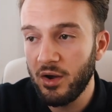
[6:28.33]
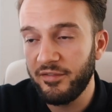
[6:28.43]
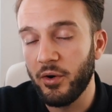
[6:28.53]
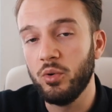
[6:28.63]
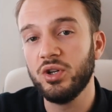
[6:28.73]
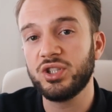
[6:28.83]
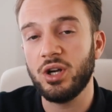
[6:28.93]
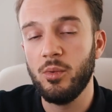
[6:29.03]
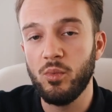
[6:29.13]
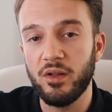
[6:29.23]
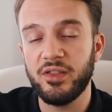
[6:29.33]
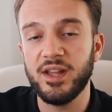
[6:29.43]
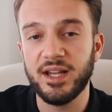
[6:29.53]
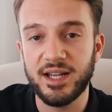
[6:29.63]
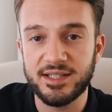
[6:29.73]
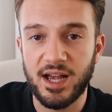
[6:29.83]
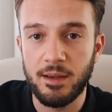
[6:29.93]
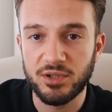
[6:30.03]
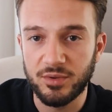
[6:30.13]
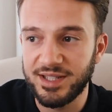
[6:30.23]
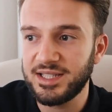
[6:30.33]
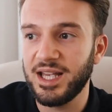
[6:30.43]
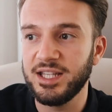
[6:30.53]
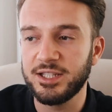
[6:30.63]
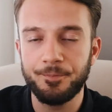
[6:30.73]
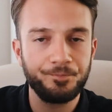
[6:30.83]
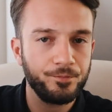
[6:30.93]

Focus on one thing at a time. So in this case,